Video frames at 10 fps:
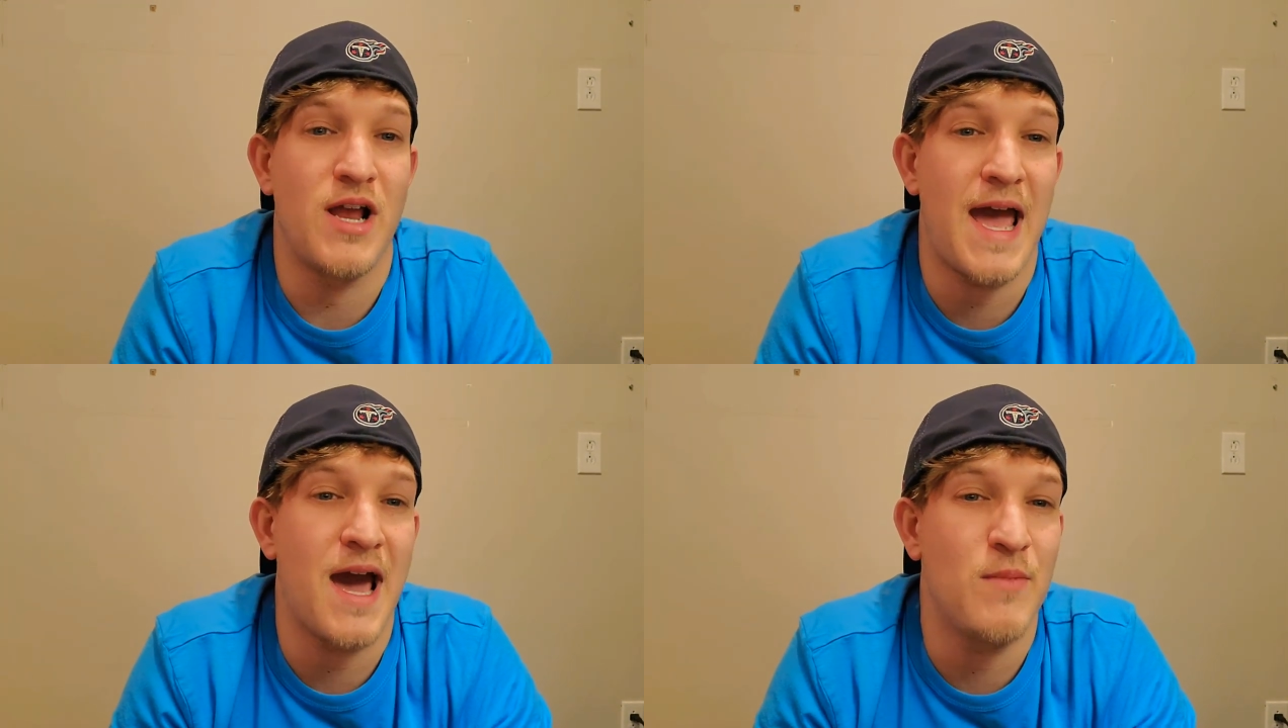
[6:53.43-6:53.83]

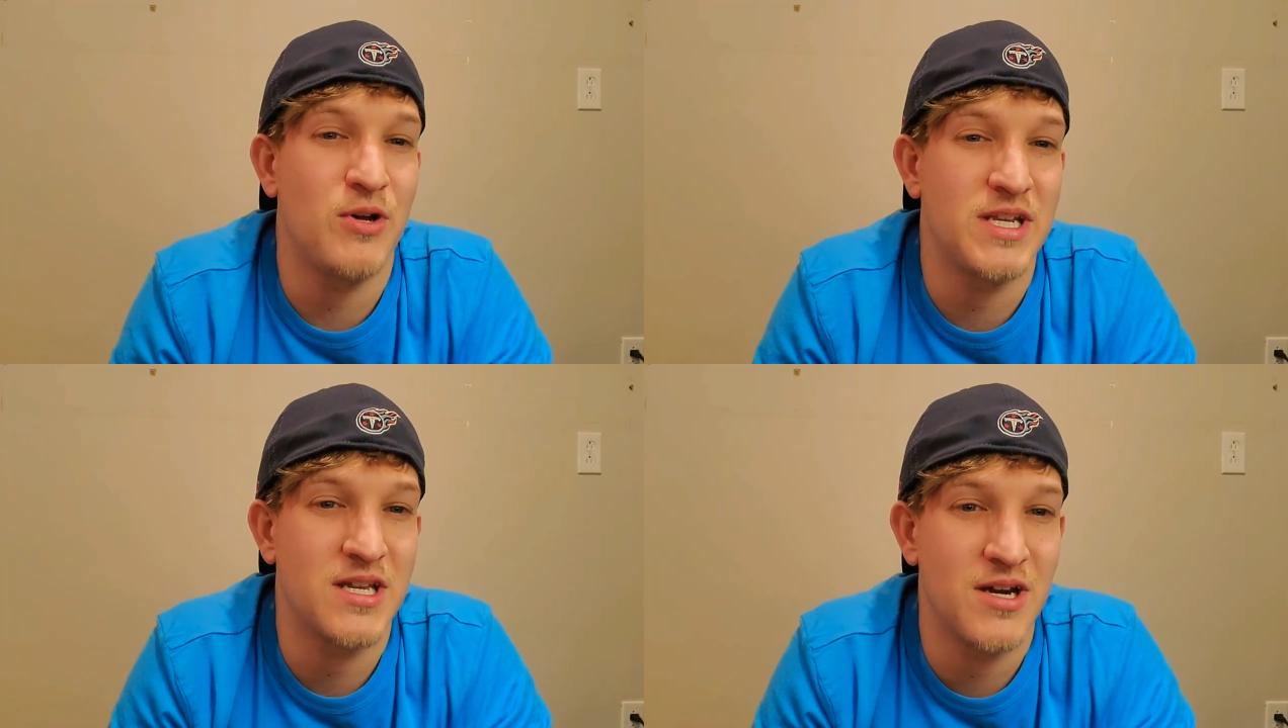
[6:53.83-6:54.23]
How
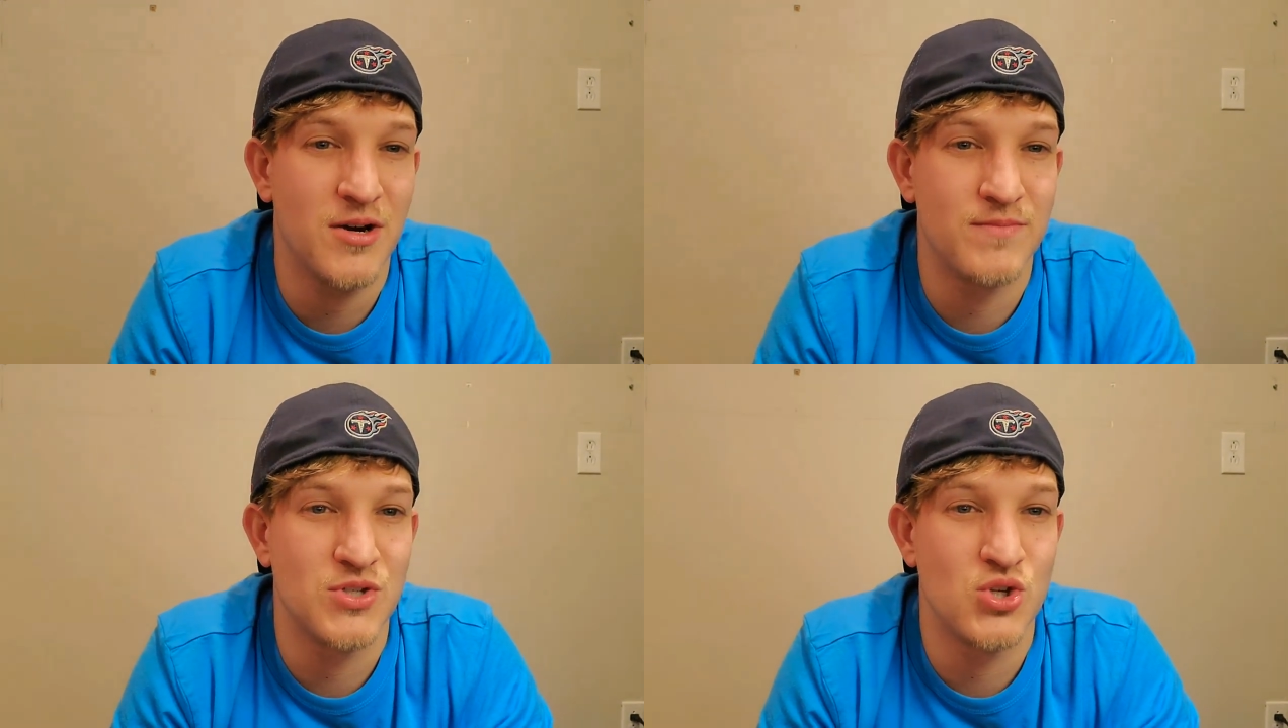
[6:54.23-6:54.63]
about he
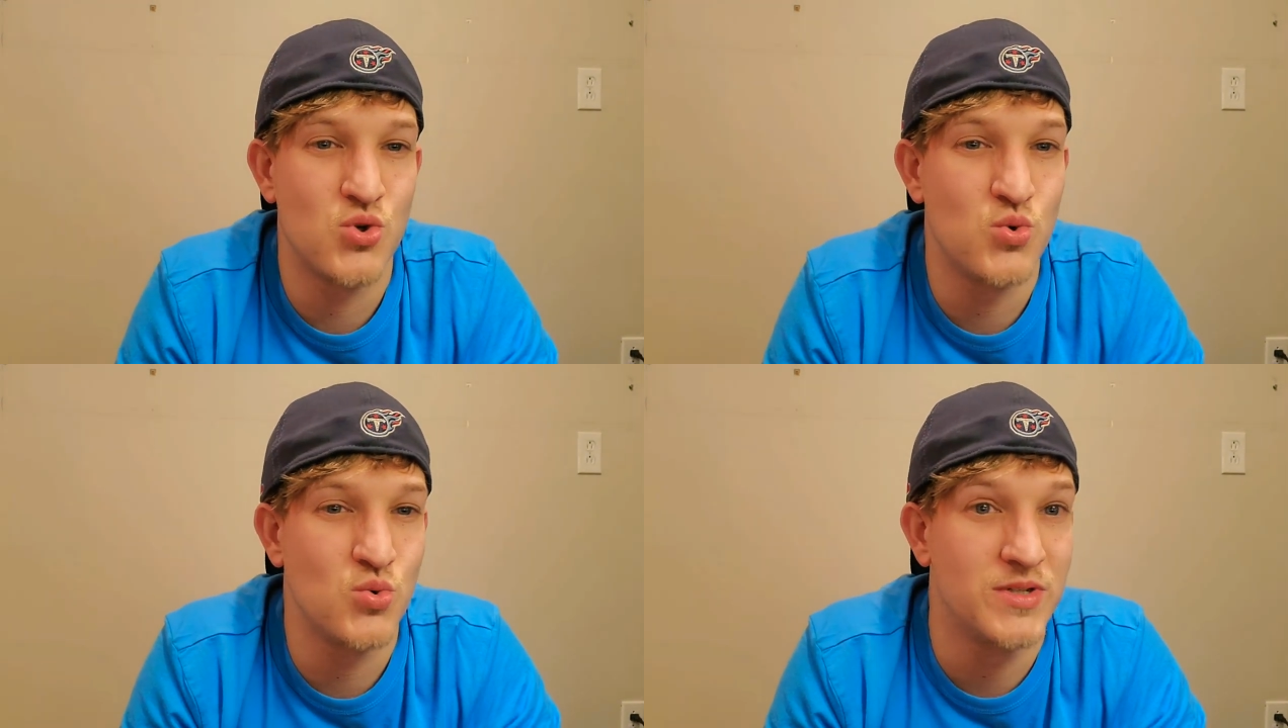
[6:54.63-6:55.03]
come
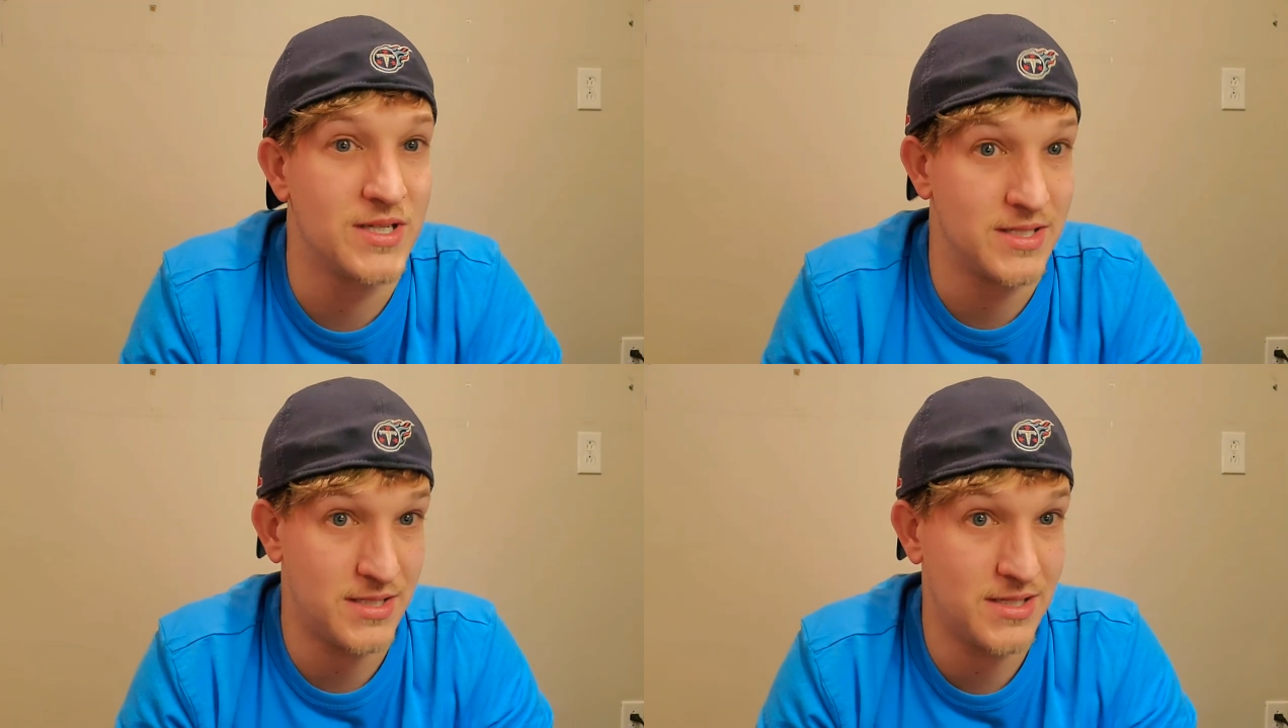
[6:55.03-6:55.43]
to
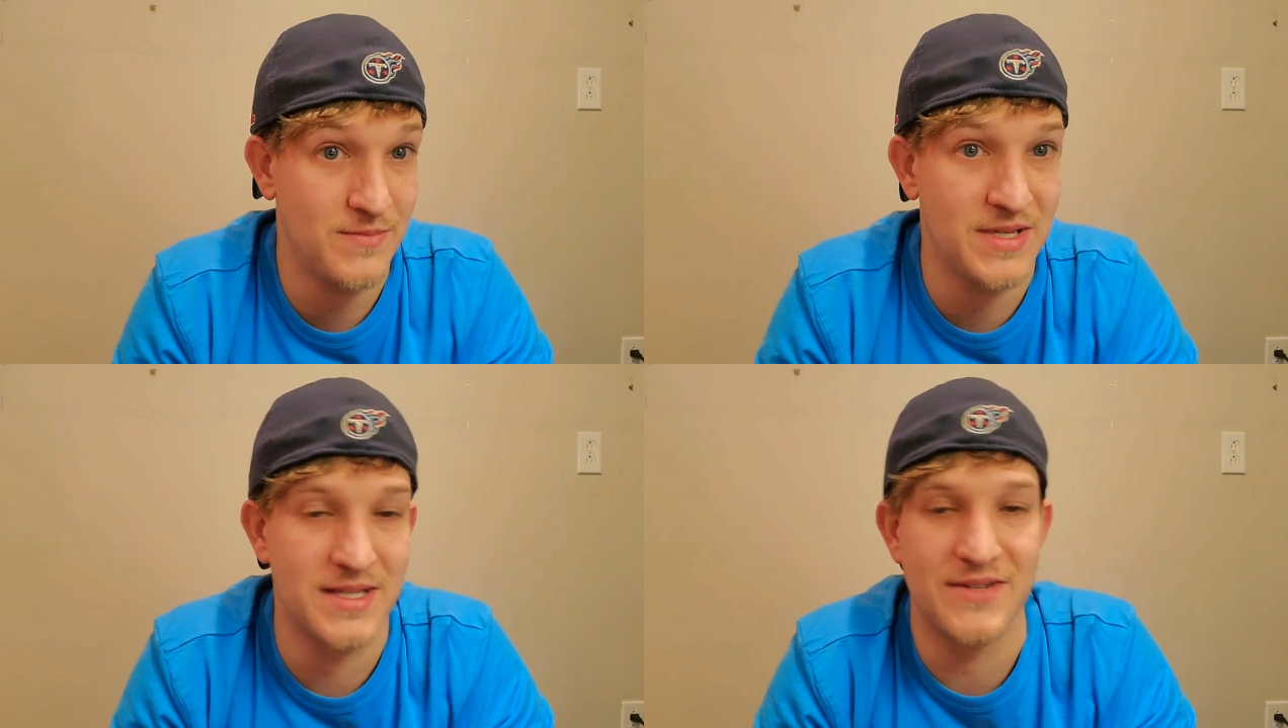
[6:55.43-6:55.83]
Tennessee to
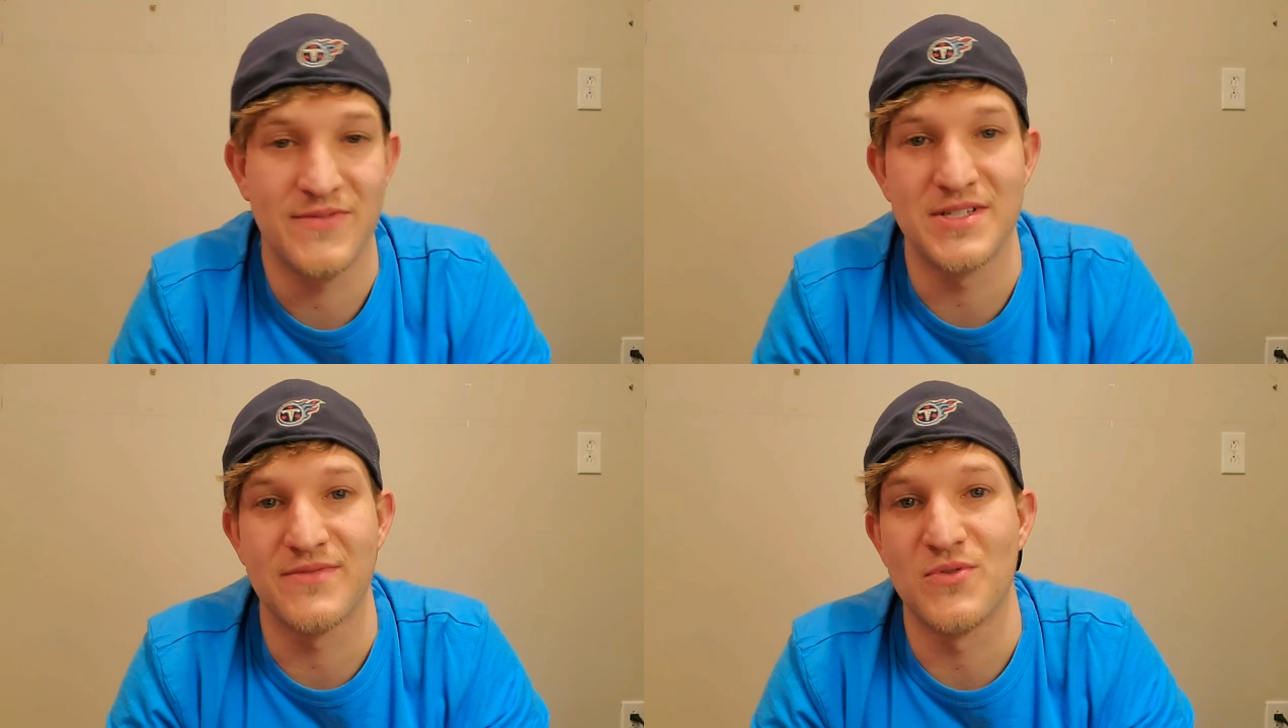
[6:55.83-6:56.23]
be the
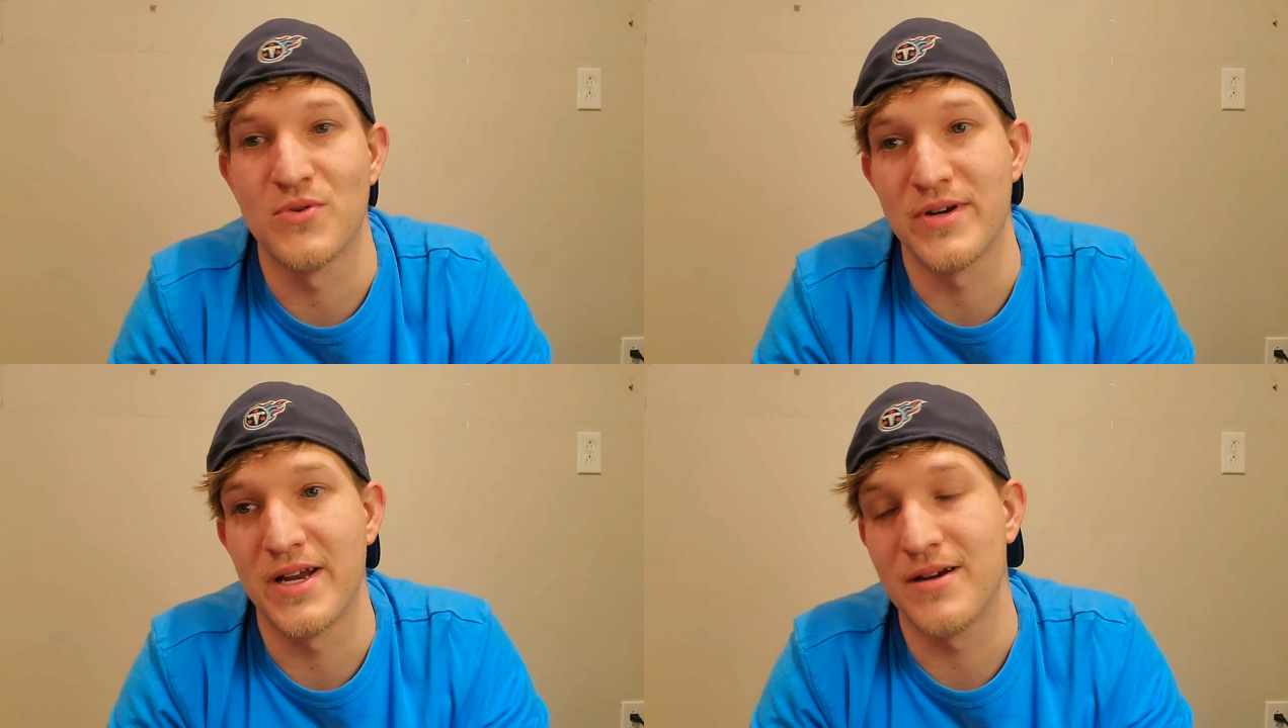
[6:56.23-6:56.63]
defensive
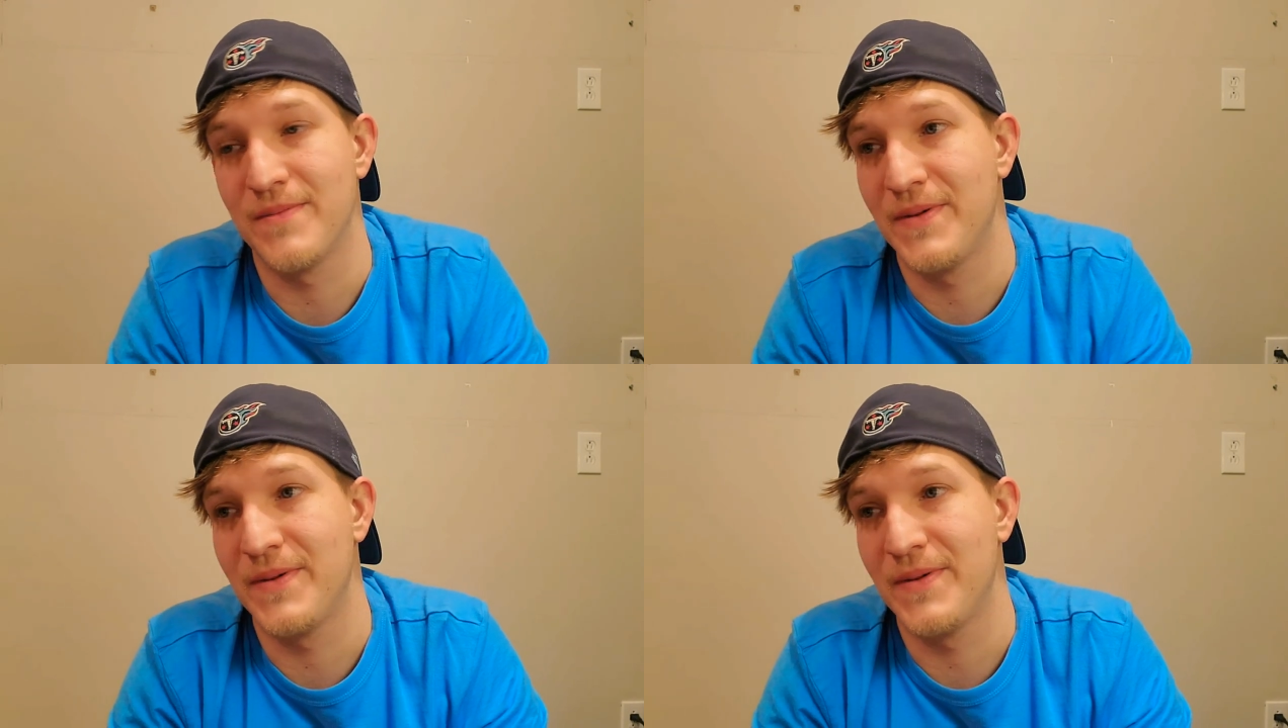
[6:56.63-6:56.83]
coordinator?